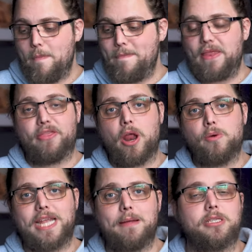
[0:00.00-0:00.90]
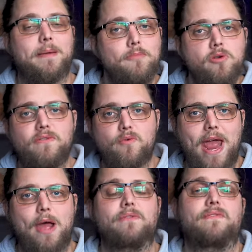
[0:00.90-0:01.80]
meant that I was able to move
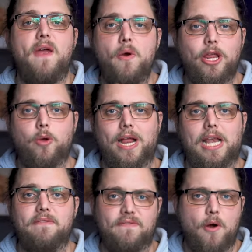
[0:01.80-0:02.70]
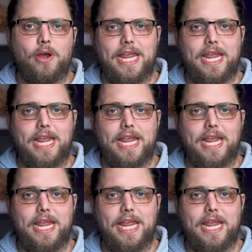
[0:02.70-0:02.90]
around very quickly, very